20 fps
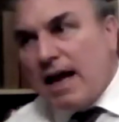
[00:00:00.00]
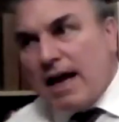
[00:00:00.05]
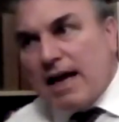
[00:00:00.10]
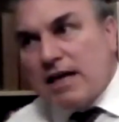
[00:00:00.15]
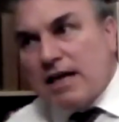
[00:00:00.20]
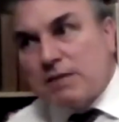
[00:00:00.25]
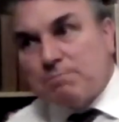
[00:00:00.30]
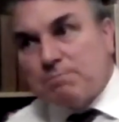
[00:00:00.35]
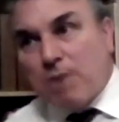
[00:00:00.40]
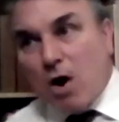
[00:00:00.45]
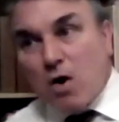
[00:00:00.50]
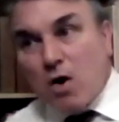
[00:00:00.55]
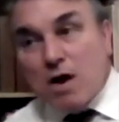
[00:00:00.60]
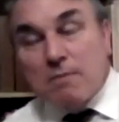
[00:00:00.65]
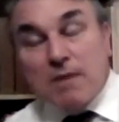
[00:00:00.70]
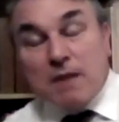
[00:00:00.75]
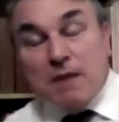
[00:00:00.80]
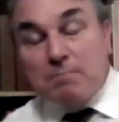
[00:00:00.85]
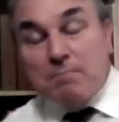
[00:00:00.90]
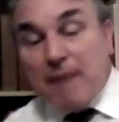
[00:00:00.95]
His
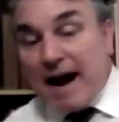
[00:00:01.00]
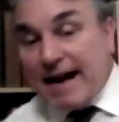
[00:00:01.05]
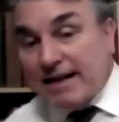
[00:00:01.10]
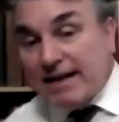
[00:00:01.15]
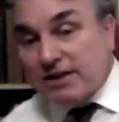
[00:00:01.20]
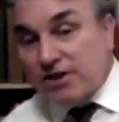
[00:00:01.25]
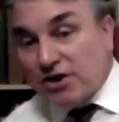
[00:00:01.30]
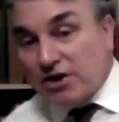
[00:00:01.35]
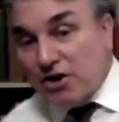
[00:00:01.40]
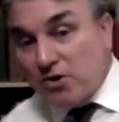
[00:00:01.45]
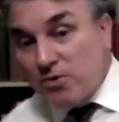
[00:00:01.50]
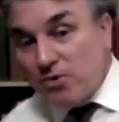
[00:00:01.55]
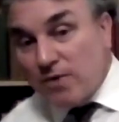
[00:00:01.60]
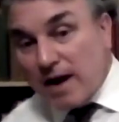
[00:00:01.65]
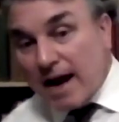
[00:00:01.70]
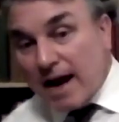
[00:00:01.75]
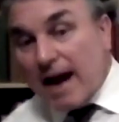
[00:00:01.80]
poem Lepanto,